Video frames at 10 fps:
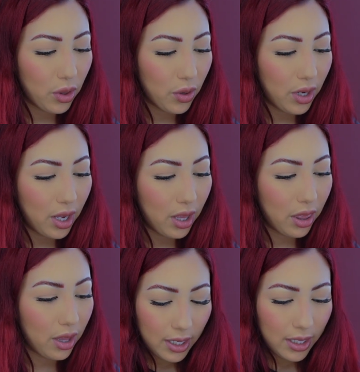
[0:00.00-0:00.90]

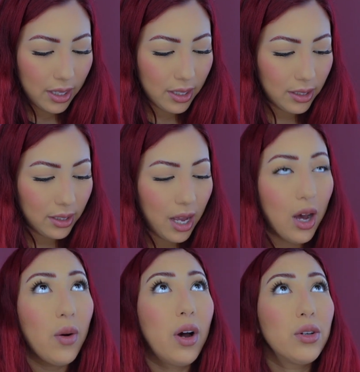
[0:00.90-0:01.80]
30th, and this is
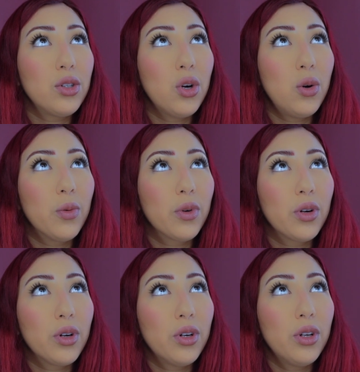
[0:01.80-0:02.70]
how
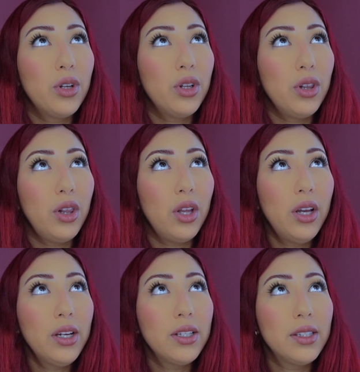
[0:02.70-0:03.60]
October
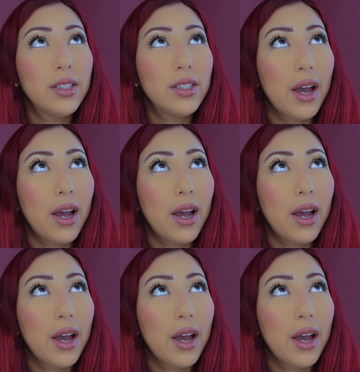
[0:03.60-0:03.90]
looks.